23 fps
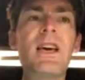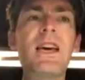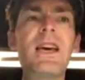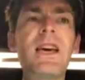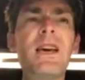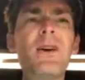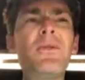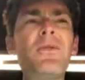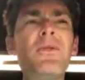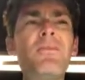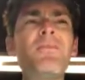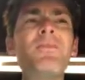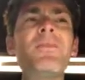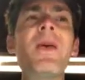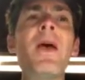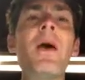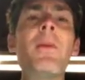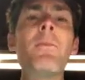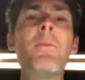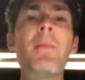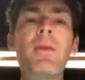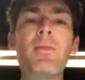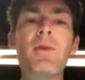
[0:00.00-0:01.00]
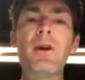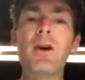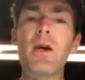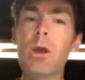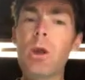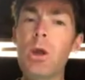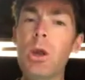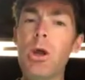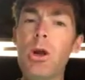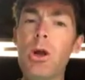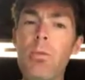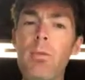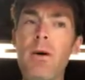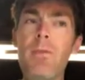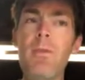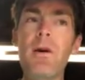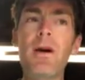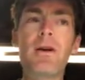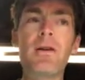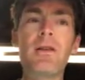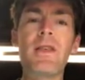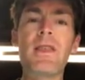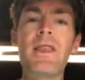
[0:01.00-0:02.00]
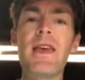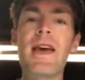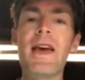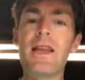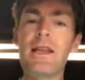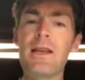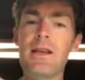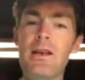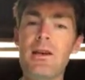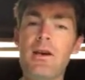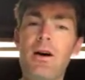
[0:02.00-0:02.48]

It was maybe a little bit bigger than that.